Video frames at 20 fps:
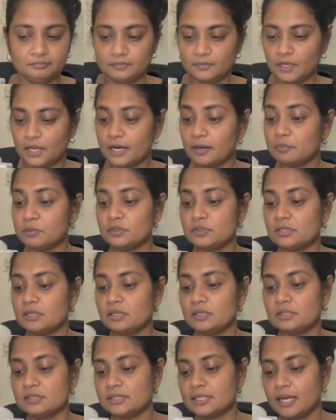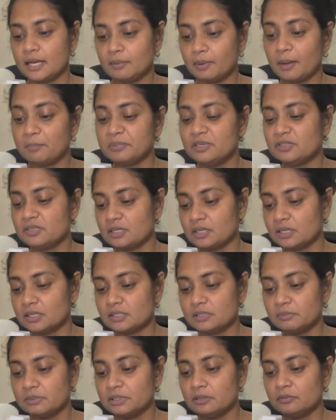And I'm using
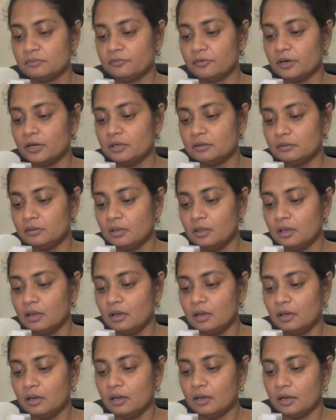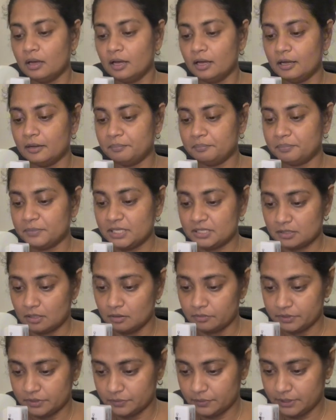Gitamin thread. That's
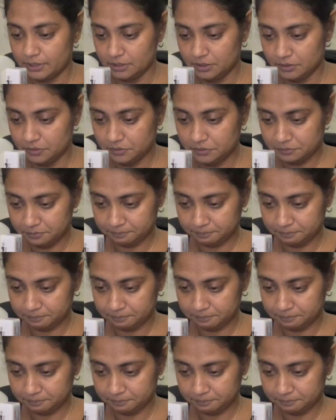always what I use.